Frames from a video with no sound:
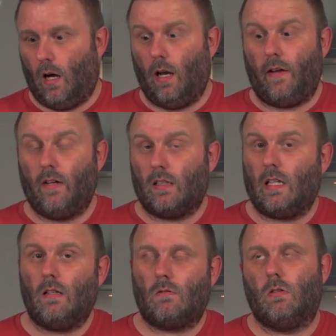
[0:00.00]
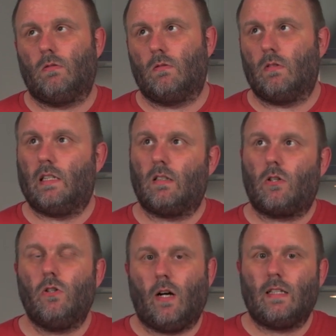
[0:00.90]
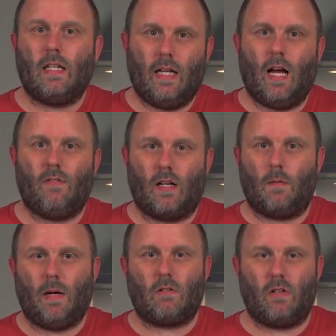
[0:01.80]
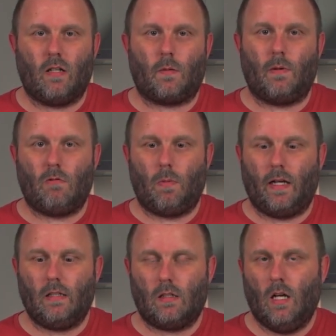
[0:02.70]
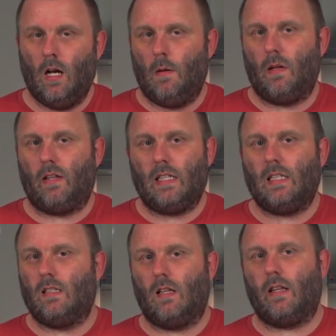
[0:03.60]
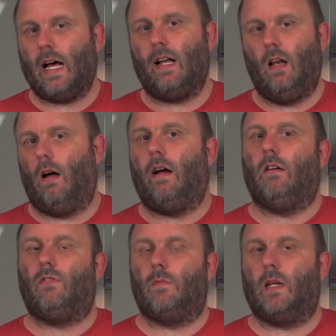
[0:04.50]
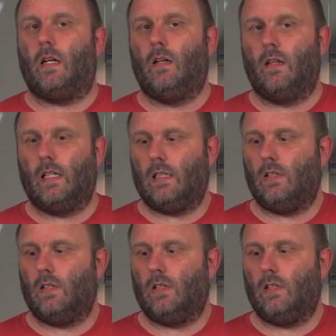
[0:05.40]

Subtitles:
I like the idea, it's a good idea having a battery that can be replaced, but this isn't that light for me. This